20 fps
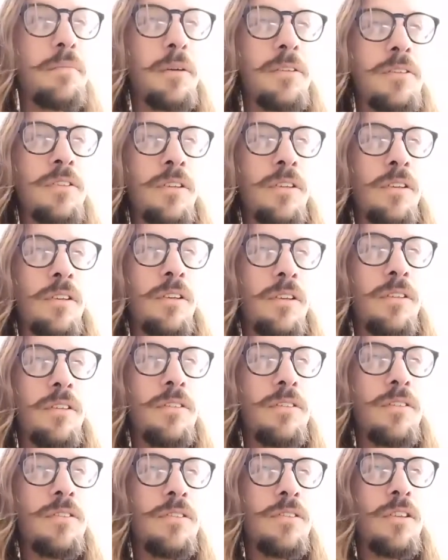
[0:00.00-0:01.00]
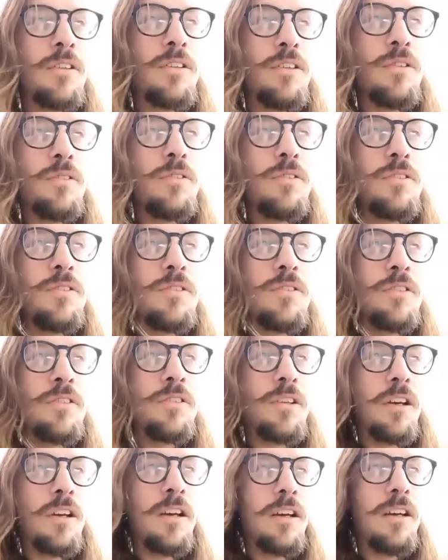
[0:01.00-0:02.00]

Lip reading: but to use